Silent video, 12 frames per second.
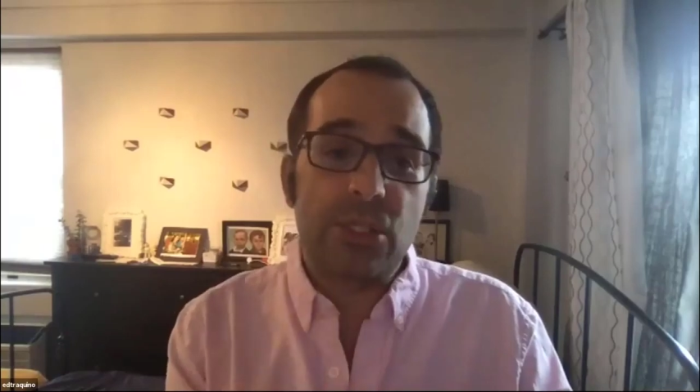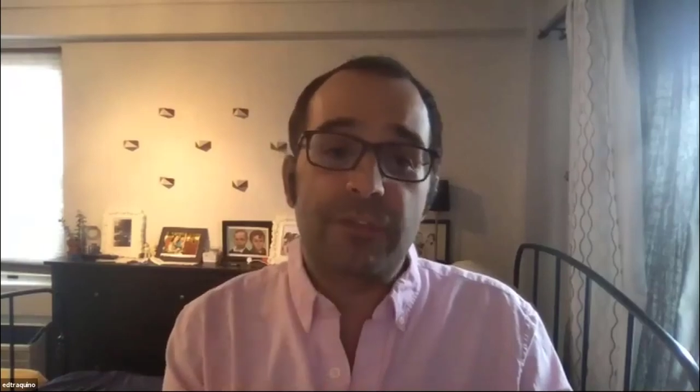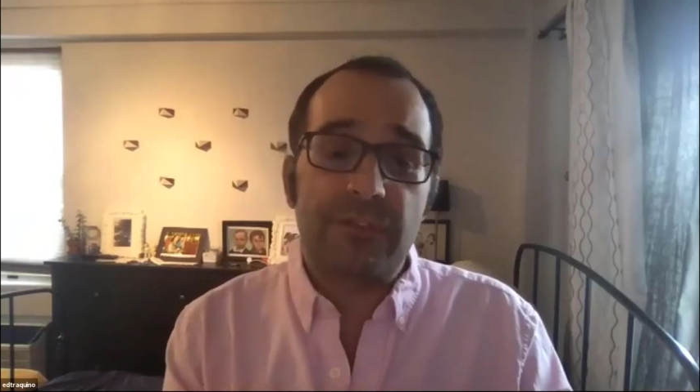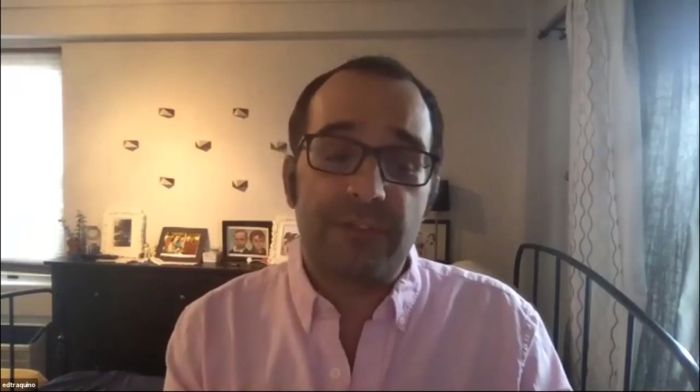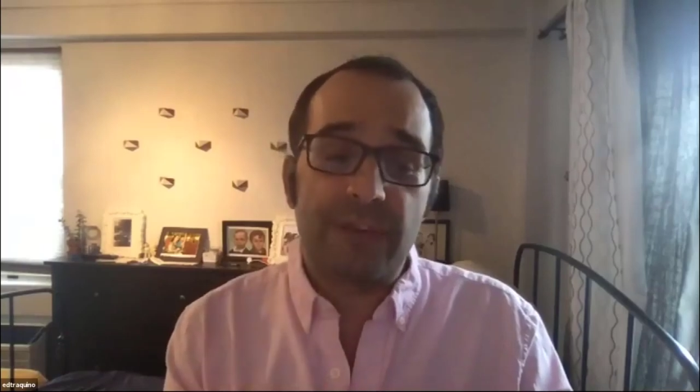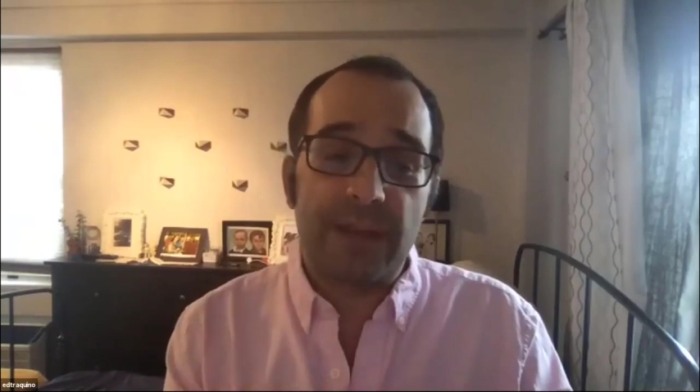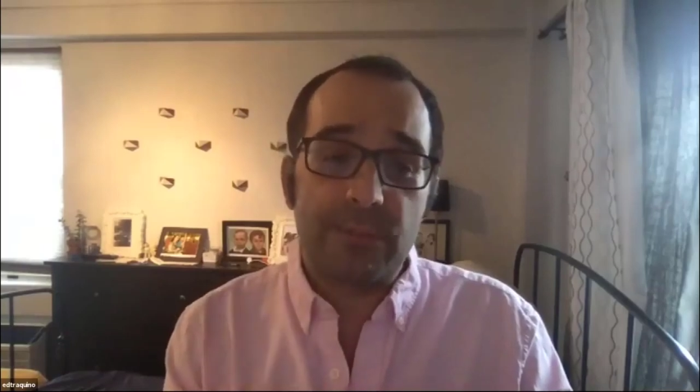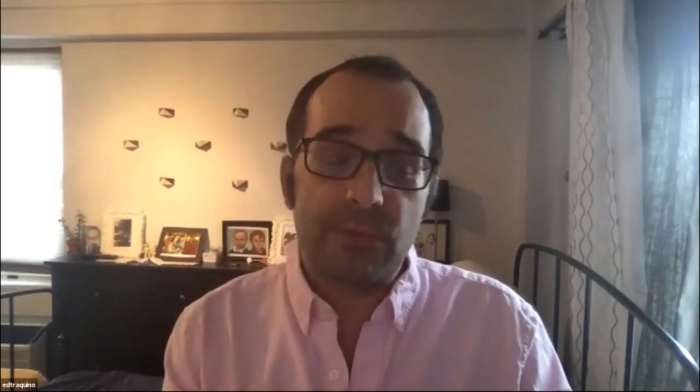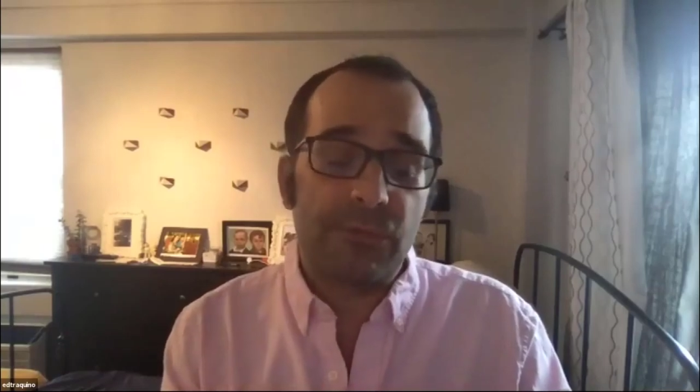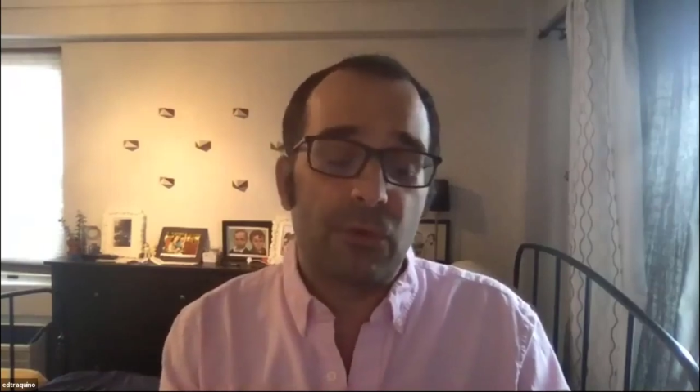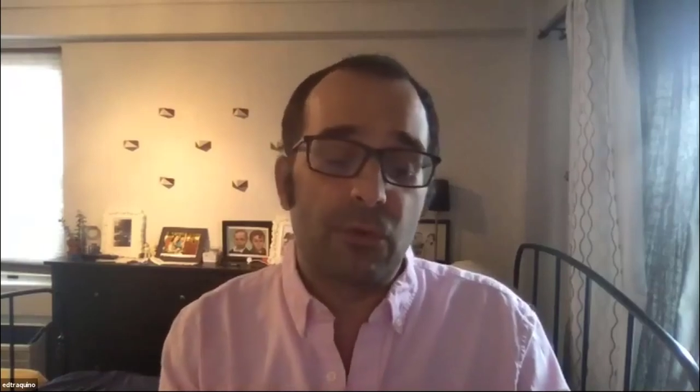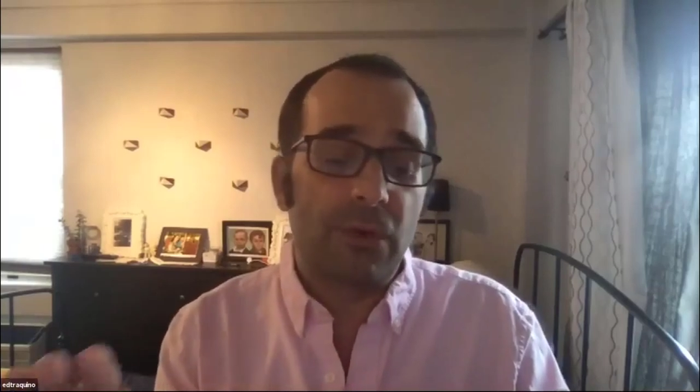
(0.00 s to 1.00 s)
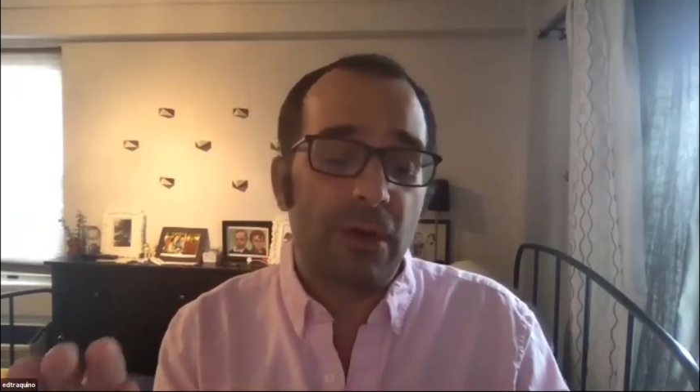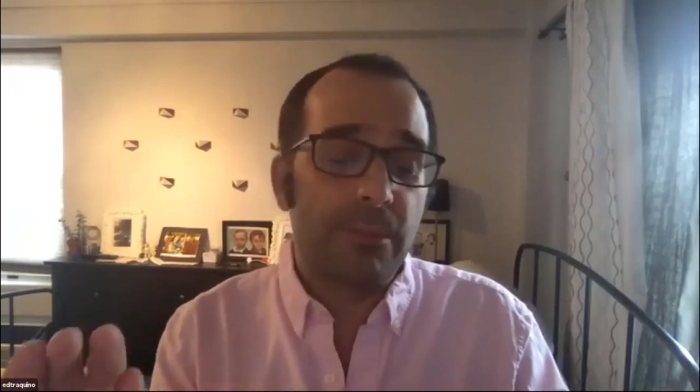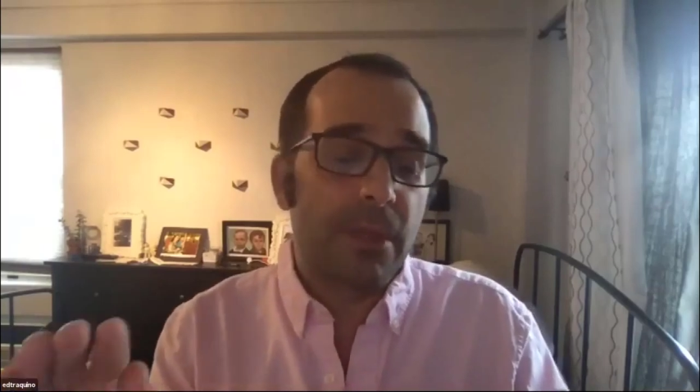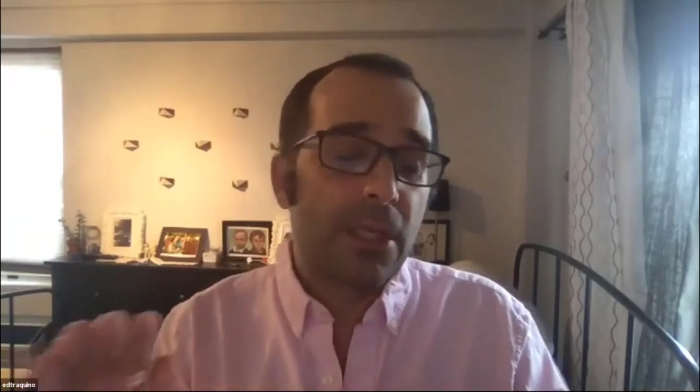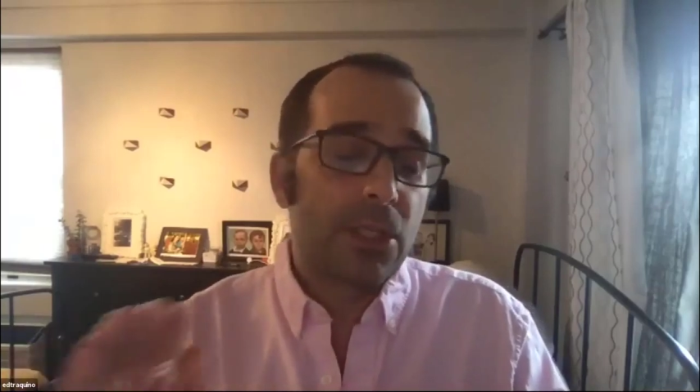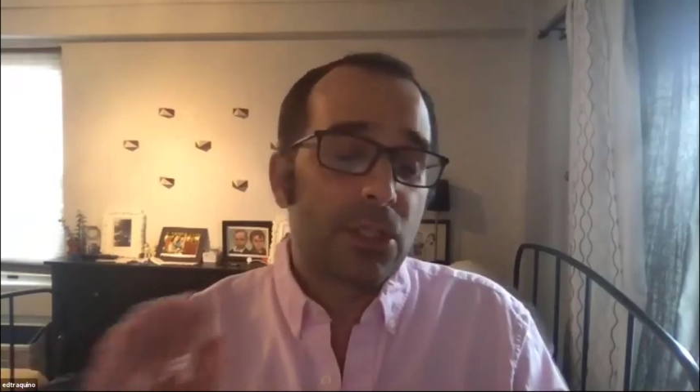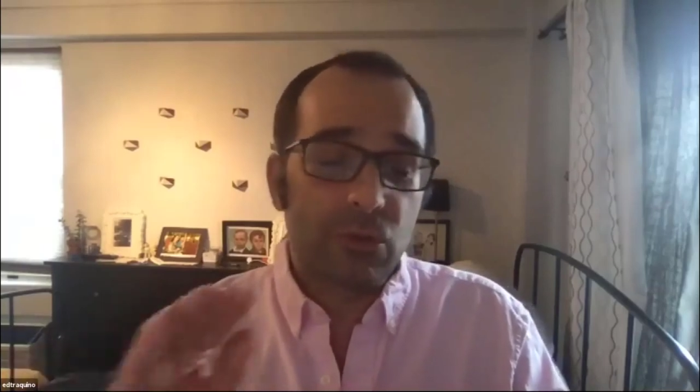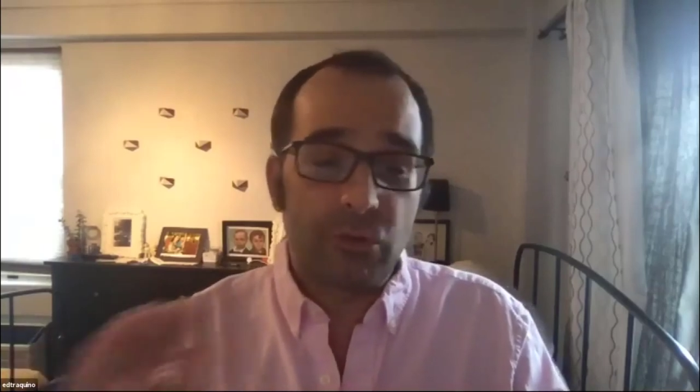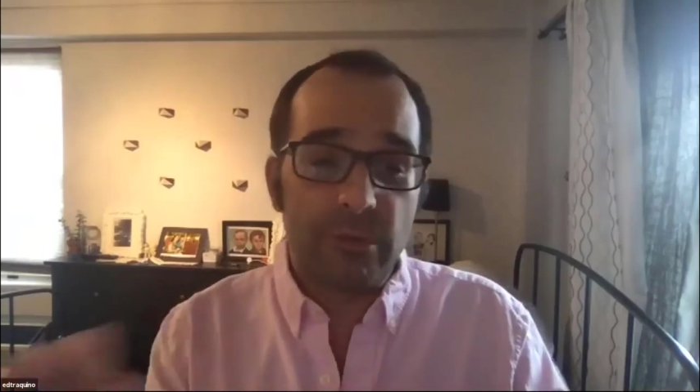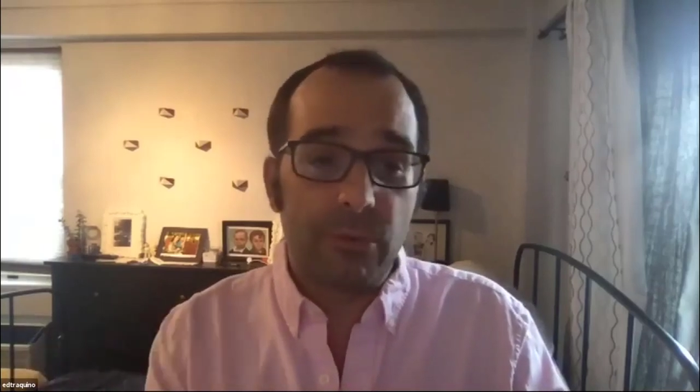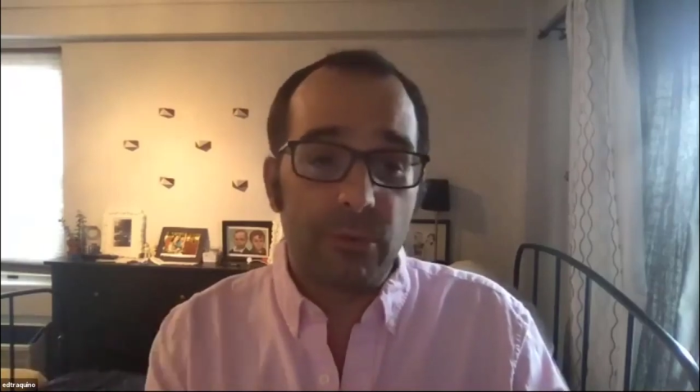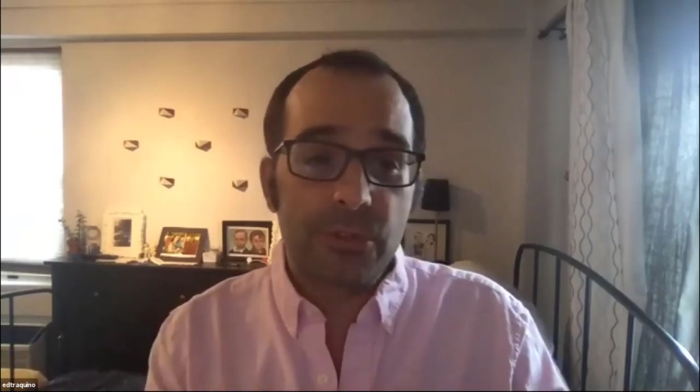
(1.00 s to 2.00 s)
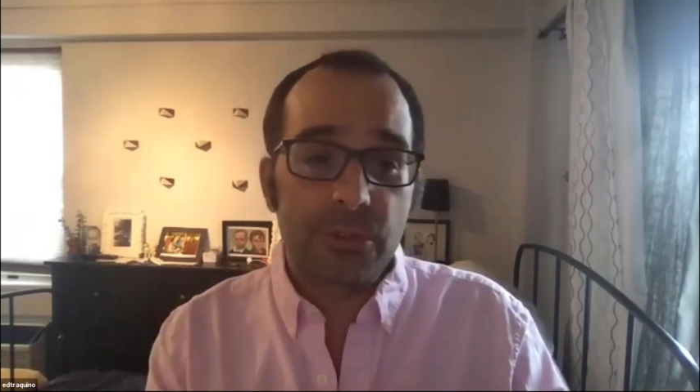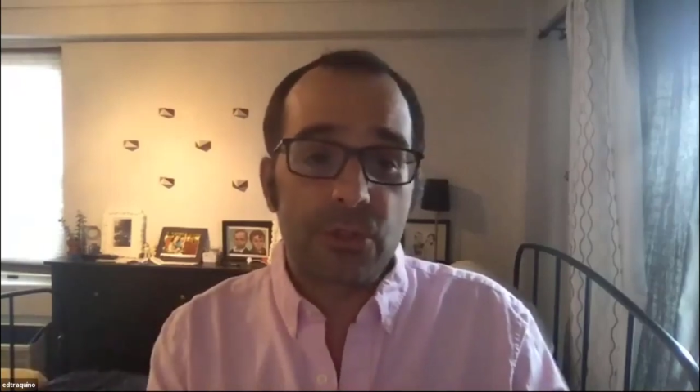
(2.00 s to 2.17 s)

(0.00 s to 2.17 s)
for storyboards,